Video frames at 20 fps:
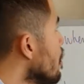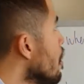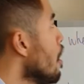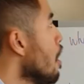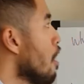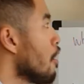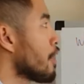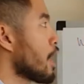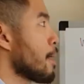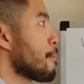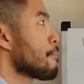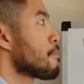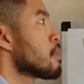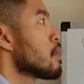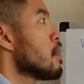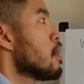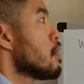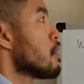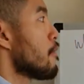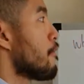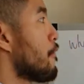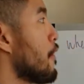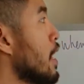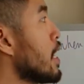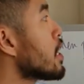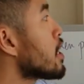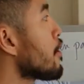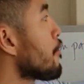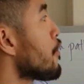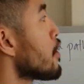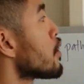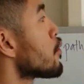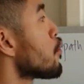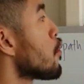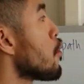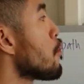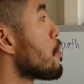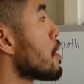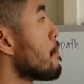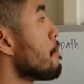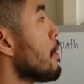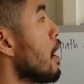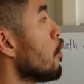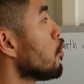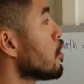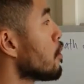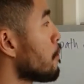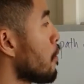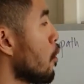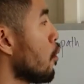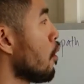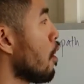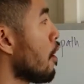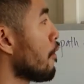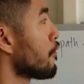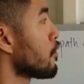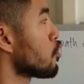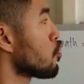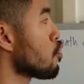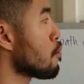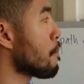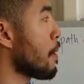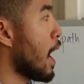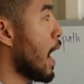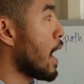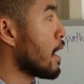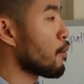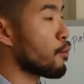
Okay, the phase difference will be multiple of 2 pi,